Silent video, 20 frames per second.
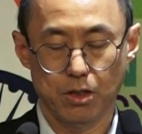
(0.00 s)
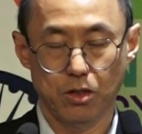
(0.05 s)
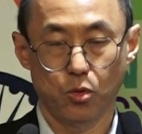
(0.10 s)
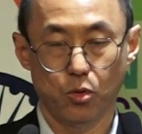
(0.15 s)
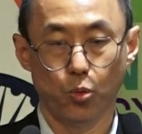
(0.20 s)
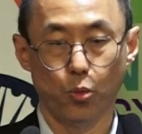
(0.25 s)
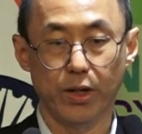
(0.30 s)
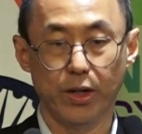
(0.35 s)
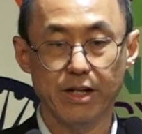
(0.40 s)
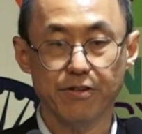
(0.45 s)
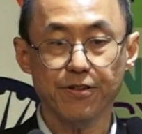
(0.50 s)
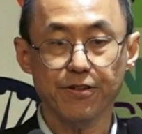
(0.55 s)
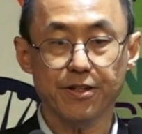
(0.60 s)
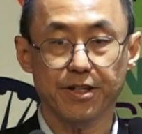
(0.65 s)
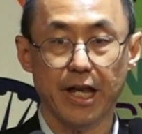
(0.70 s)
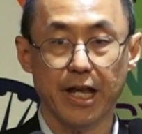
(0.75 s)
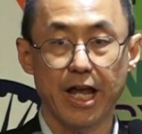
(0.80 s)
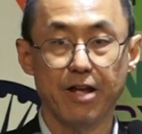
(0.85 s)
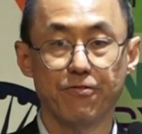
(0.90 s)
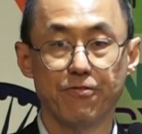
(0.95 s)
Whenever
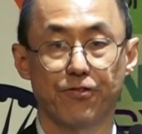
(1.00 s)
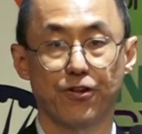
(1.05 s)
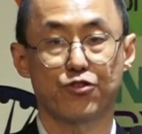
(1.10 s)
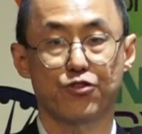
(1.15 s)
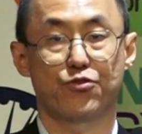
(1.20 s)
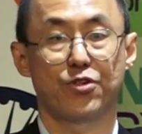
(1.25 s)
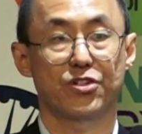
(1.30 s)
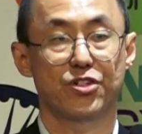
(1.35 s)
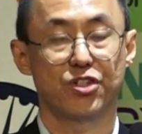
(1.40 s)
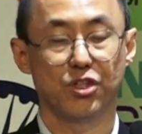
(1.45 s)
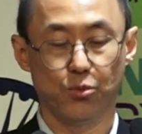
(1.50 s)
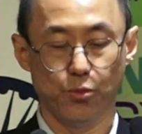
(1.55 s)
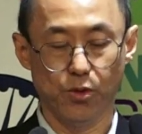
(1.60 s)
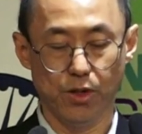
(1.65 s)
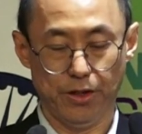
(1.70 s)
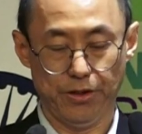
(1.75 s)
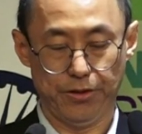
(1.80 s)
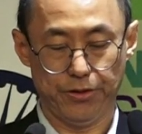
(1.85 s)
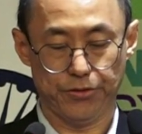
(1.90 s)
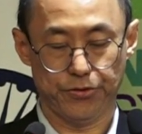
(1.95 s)
infrastructure
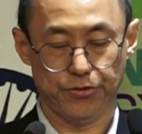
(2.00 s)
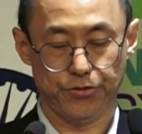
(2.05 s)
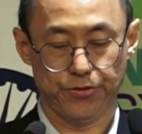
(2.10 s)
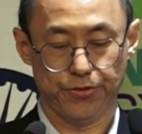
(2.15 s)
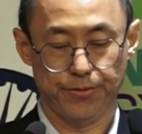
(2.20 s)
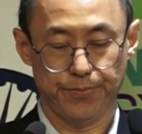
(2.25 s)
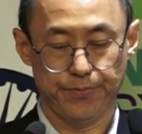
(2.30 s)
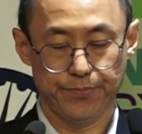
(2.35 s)
works,